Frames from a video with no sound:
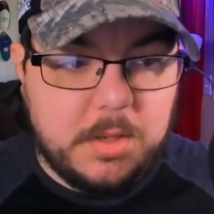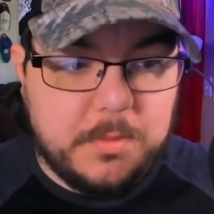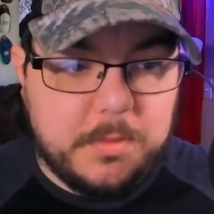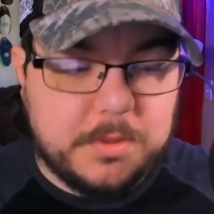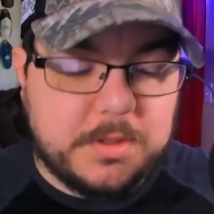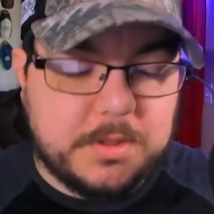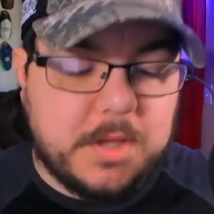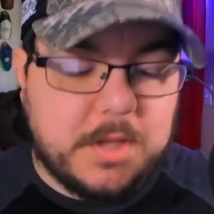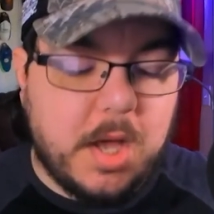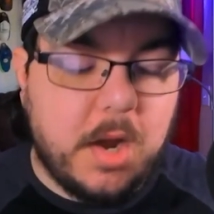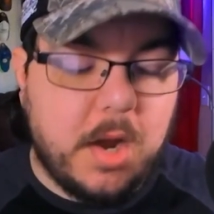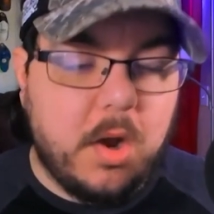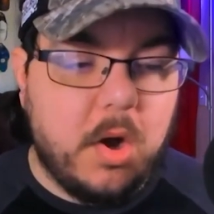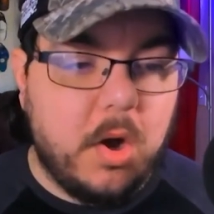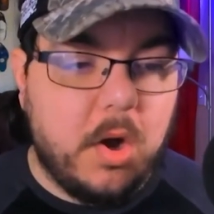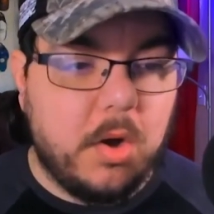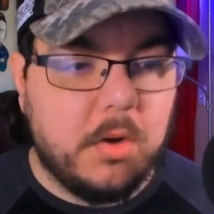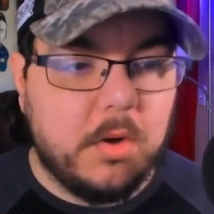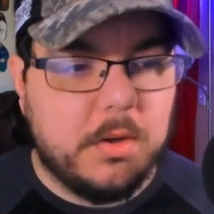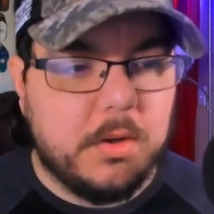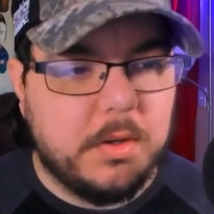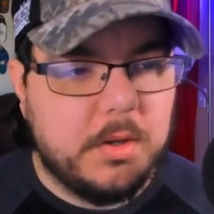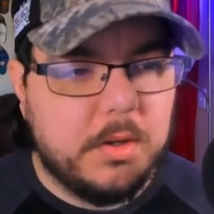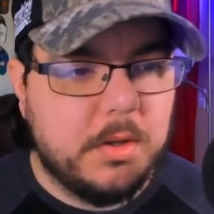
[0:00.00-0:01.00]
Scott
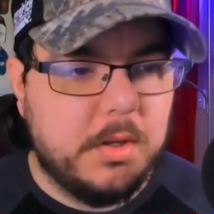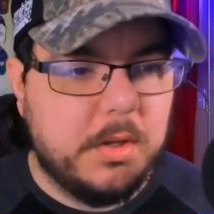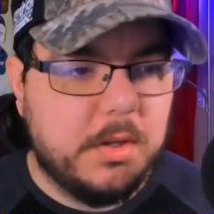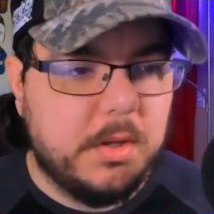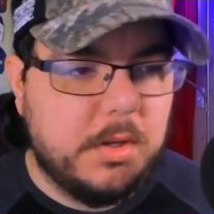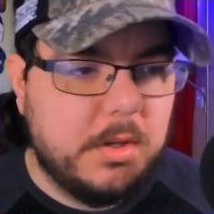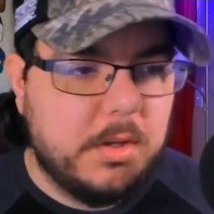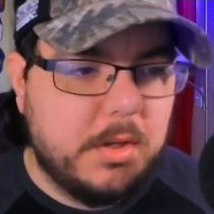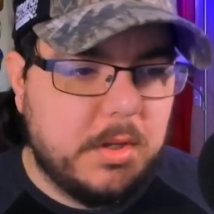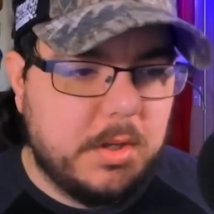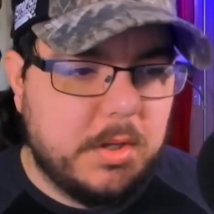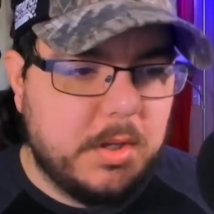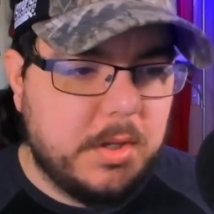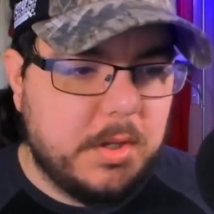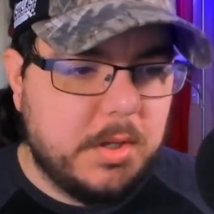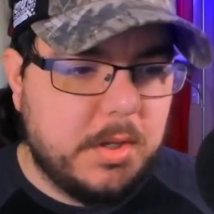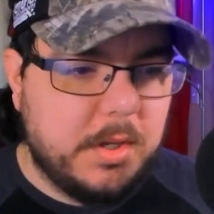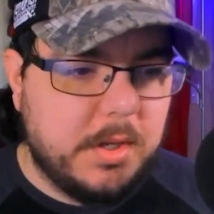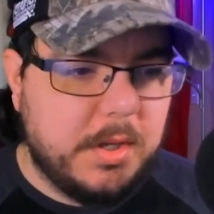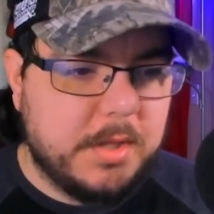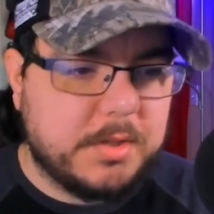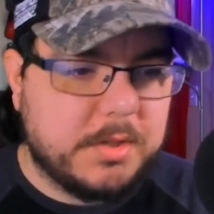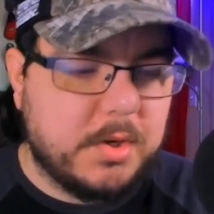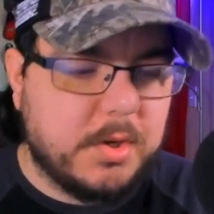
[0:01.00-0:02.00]
Hall
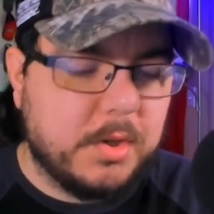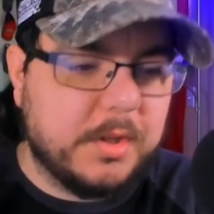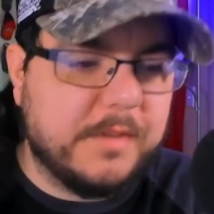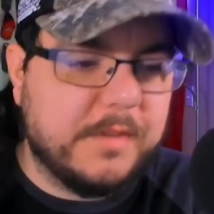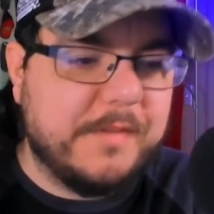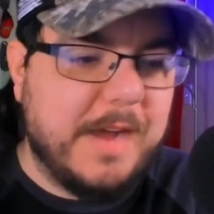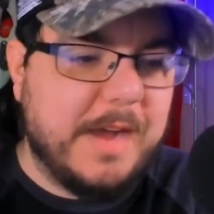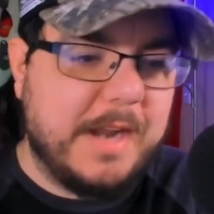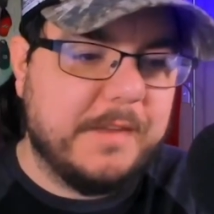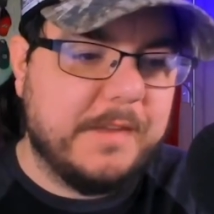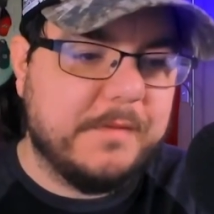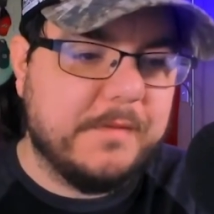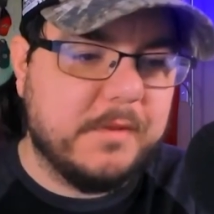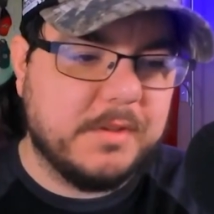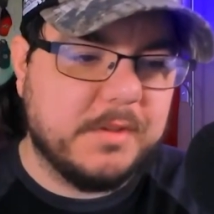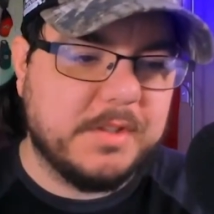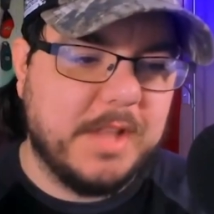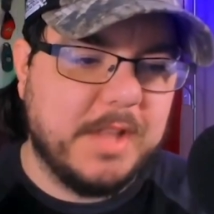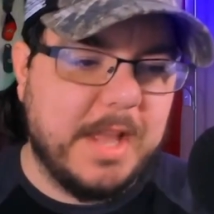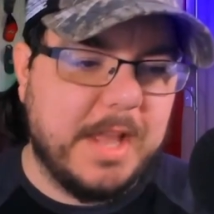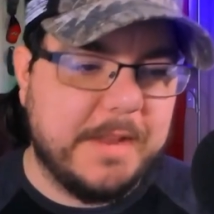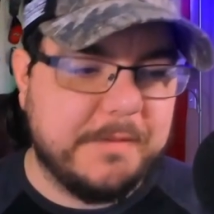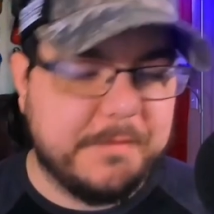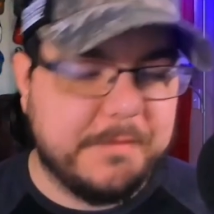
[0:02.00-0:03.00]
is currently fighting for his
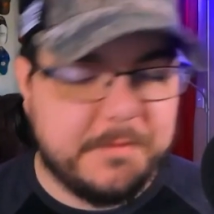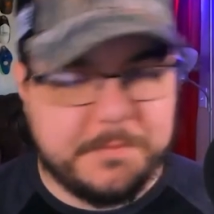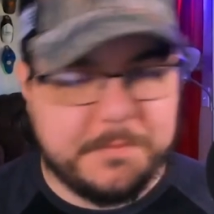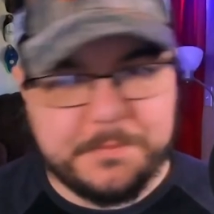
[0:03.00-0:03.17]
life.